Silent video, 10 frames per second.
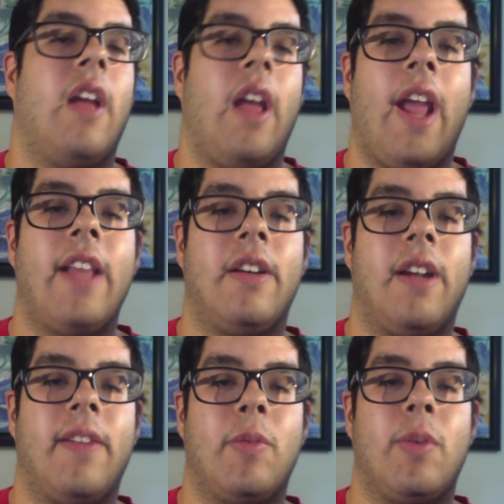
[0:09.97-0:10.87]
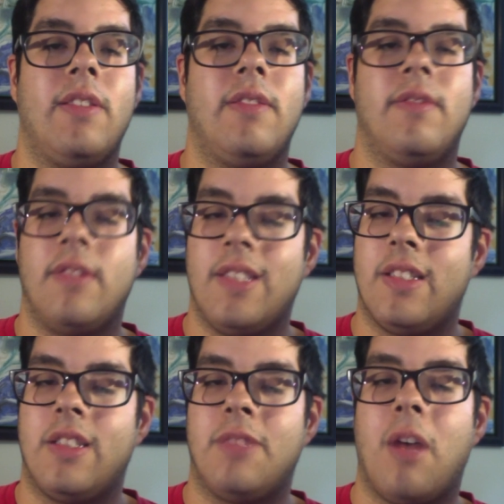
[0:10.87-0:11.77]
Hey there, everyone.
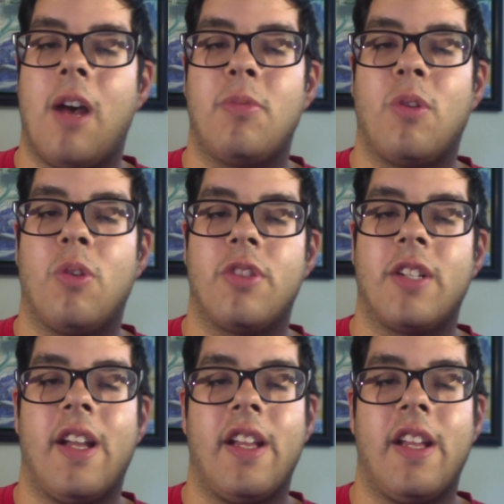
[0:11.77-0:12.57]
This is Pop Culture Guy.